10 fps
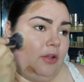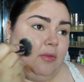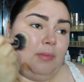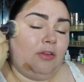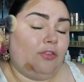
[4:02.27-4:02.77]

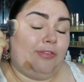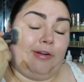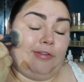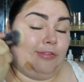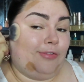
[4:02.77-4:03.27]
It's my
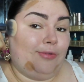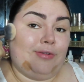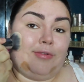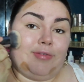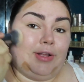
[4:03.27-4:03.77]
star
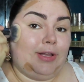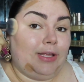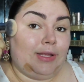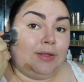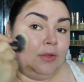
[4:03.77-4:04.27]
student,
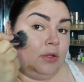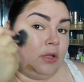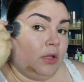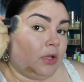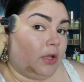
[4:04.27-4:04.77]
really.
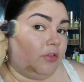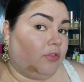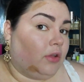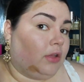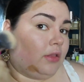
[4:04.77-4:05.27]
Because
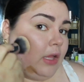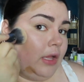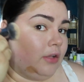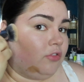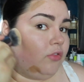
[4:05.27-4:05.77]
look at
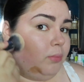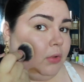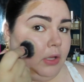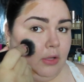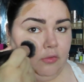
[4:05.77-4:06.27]
that, it just
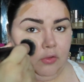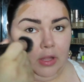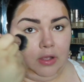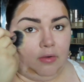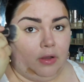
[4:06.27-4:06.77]
blends
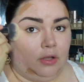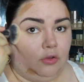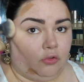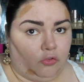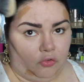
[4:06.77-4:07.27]
out and it
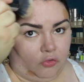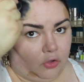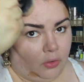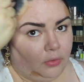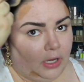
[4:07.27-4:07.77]
looks
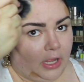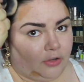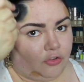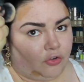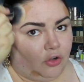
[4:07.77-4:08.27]
so
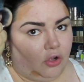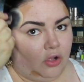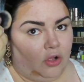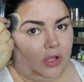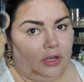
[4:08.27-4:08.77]

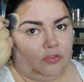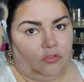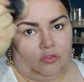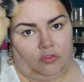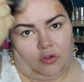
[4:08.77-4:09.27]
natural and it's
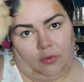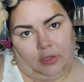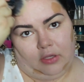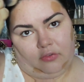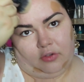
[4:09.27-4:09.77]
so
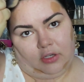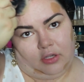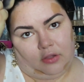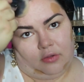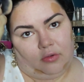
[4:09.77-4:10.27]
easy to
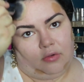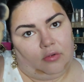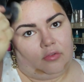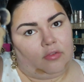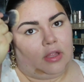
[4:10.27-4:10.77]

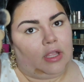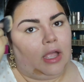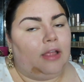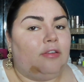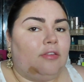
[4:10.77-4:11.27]
use. Like,
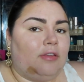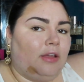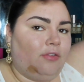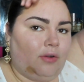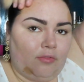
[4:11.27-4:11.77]
I
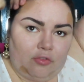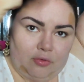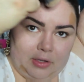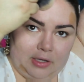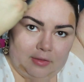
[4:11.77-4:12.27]
don't have to
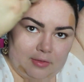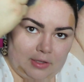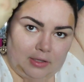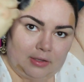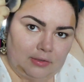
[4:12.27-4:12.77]
do
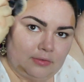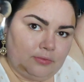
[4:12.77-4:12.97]
anything.